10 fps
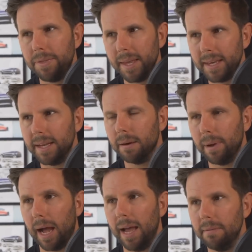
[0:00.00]
thinking
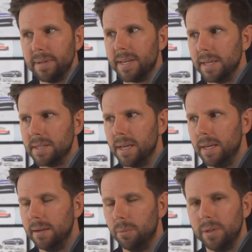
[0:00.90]
about, I have been testing
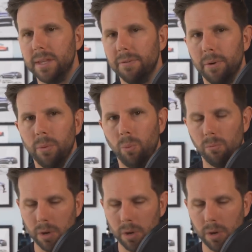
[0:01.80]
it with different